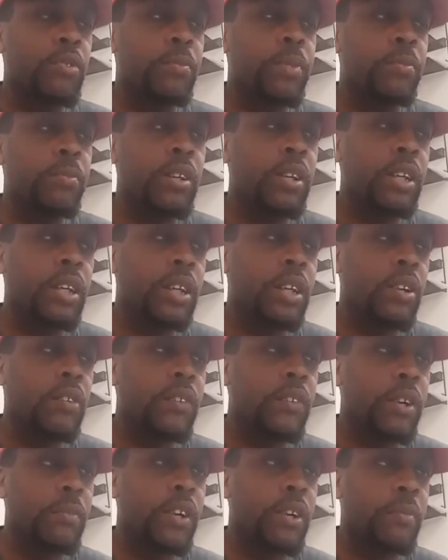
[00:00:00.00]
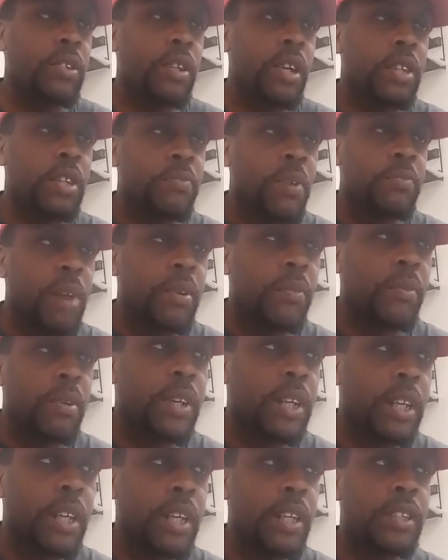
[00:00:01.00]
Yeah, because they bring out a new bill in
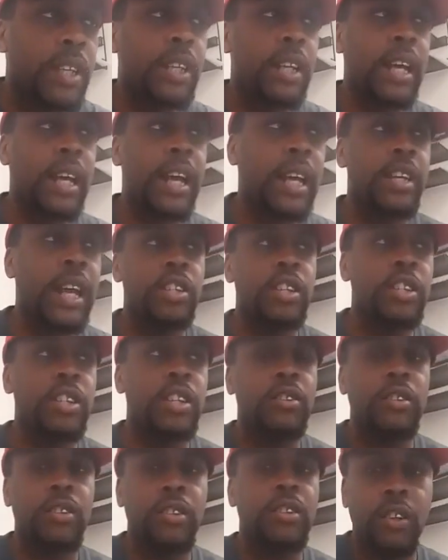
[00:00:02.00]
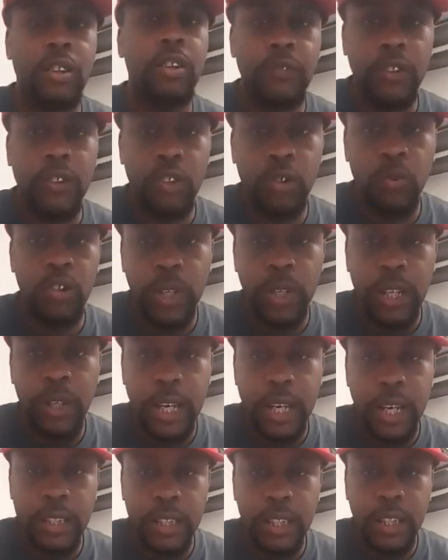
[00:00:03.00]
November, so that's probably what it is. The last year,
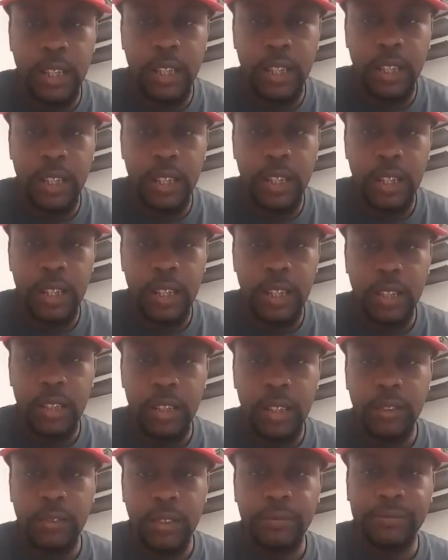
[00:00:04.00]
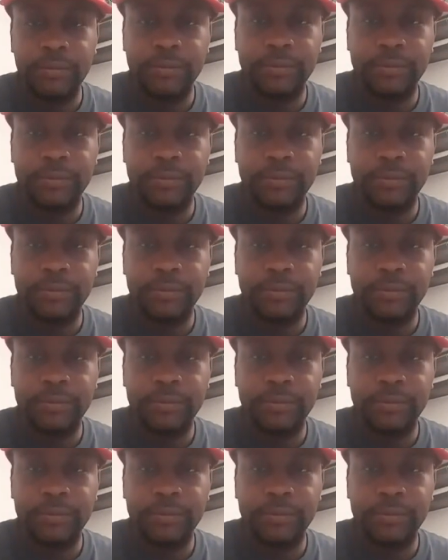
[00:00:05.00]
or for twenty nineteen.